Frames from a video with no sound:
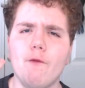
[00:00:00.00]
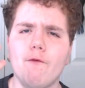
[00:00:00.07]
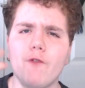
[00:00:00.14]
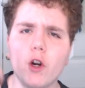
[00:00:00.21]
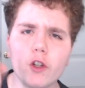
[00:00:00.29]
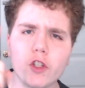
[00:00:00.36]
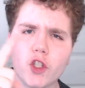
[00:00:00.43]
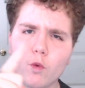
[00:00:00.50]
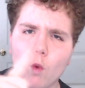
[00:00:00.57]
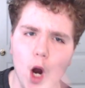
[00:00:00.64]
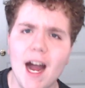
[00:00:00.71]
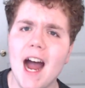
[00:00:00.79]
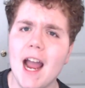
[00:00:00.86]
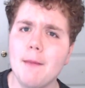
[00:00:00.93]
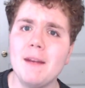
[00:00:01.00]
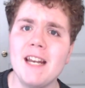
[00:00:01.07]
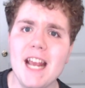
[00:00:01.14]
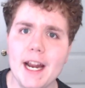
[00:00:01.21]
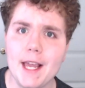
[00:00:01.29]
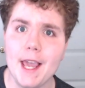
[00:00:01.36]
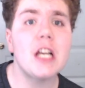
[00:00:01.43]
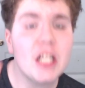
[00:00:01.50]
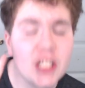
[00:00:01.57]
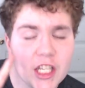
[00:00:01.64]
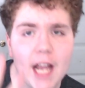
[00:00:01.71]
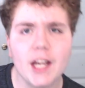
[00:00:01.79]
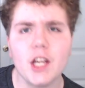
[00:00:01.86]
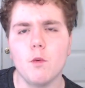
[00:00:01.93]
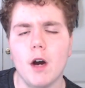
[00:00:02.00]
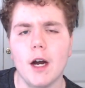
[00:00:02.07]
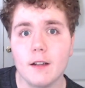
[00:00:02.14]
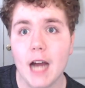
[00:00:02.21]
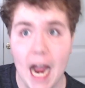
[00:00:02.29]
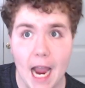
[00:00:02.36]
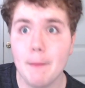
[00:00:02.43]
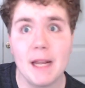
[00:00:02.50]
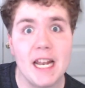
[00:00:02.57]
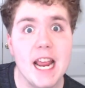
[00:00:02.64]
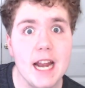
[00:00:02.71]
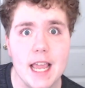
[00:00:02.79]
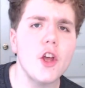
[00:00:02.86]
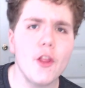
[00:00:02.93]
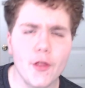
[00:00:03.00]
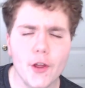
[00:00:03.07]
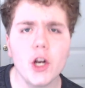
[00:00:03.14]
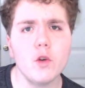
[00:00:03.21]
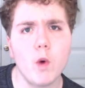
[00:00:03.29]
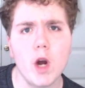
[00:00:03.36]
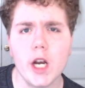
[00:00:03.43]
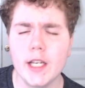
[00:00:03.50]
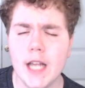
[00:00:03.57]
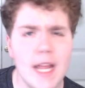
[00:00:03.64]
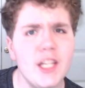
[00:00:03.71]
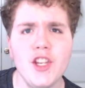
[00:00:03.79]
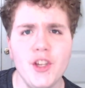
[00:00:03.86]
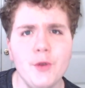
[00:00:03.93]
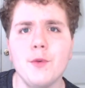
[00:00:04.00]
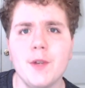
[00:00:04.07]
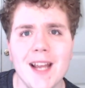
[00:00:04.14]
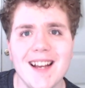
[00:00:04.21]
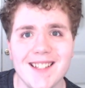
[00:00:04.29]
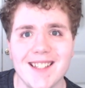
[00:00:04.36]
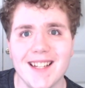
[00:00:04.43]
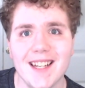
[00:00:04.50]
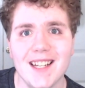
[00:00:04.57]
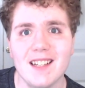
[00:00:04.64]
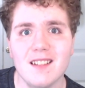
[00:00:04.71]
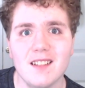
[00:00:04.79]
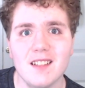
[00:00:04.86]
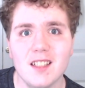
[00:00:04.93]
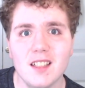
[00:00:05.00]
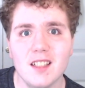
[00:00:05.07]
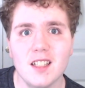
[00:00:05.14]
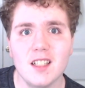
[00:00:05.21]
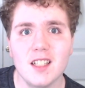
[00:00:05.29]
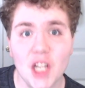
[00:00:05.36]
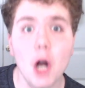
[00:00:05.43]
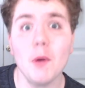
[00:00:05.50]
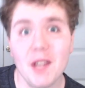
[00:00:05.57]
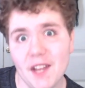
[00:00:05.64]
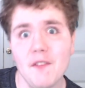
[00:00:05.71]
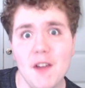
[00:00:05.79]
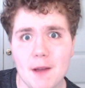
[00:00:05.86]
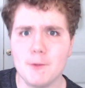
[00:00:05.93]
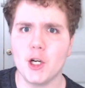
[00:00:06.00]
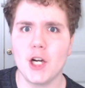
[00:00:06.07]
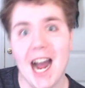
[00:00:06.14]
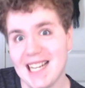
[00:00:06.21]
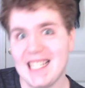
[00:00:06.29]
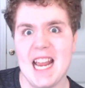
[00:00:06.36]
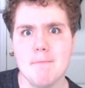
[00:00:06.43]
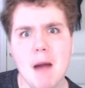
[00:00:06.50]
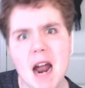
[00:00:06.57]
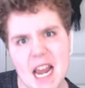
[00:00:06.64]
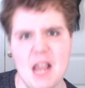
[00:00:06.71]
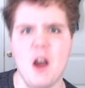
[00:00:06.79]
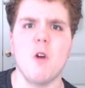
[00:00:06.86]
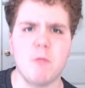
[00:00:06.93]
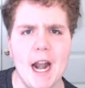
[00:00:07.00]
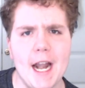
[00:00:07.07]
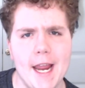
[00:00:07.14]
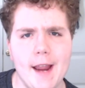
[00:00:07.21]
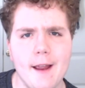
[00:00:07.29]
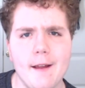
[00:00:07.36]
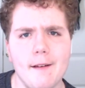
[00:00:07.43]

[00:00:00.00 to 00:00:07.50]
First one, I'm an idiot. Second one, I'm an idiot. Third one, and you guessed it, go give him your goddamn money already.